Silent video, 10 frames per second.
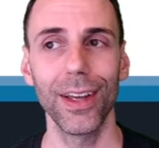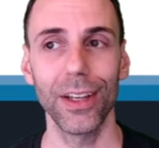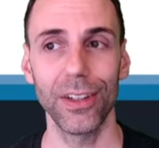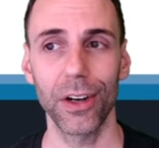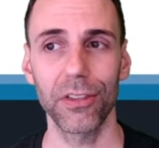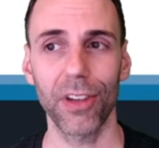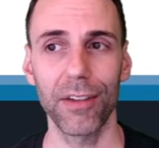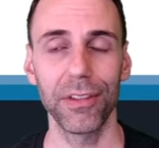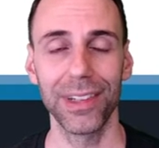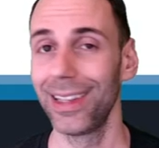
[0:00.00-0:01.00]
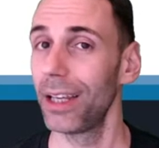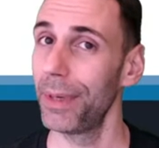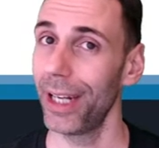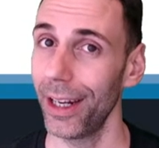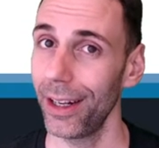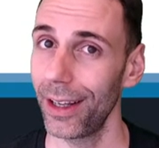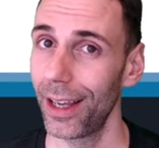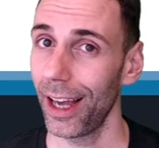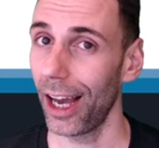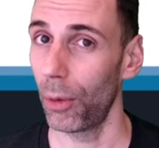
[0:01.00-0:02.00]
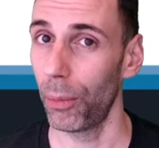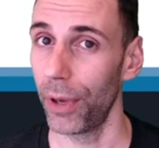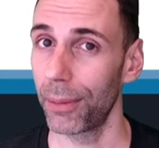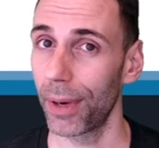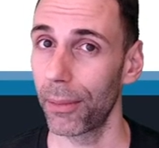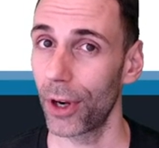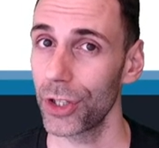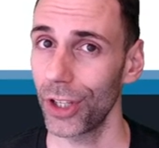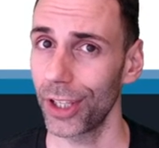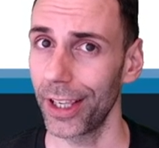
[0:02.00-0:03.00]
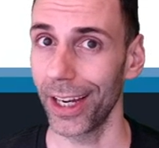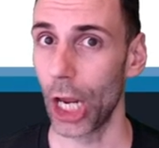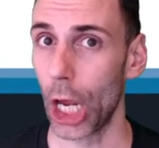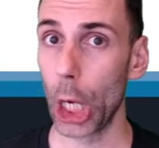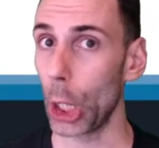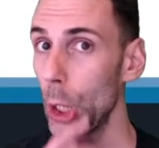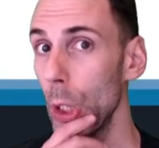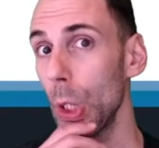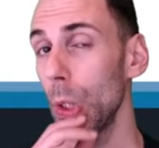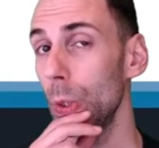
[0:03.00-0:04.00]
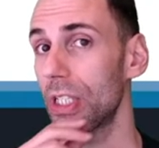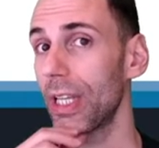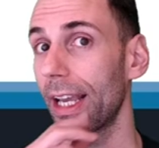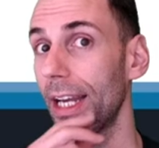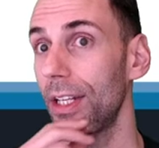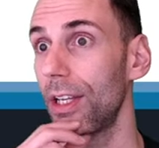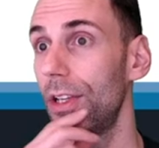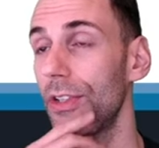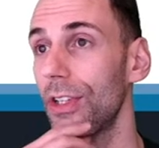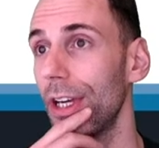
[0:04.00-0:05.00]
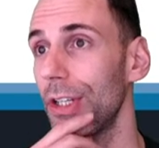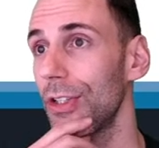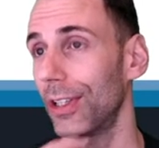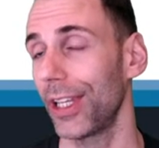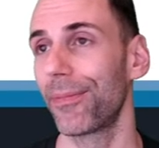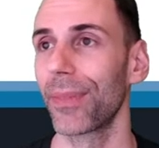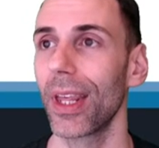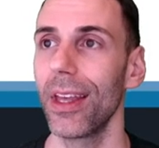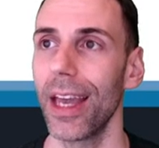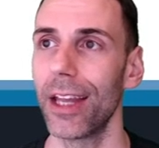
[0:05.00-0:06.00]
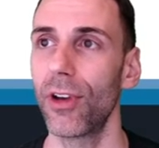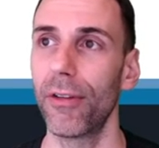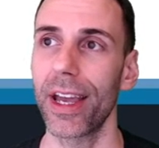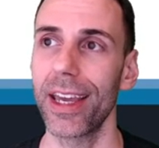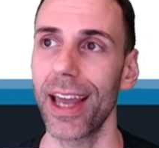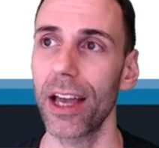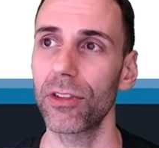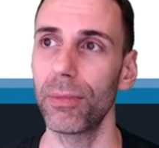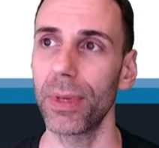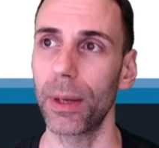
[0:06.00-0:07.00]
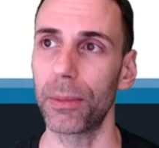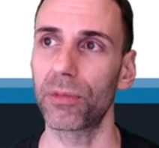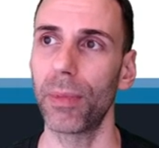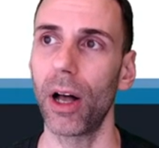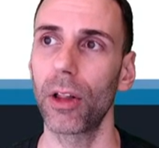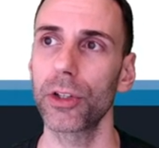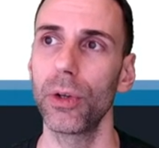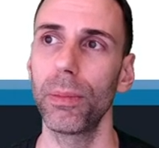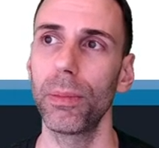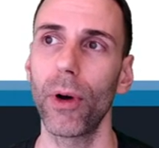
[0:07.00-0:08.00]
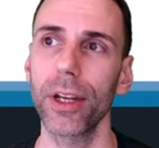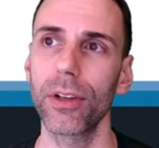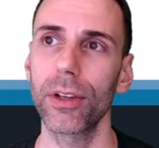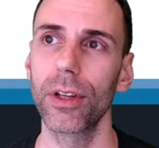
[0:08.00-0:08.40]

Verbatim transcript: Notice I've limited how big my brush can get. Ooh, it's like I did this intentionally. And so if I hit S, it becomes smaller to a point.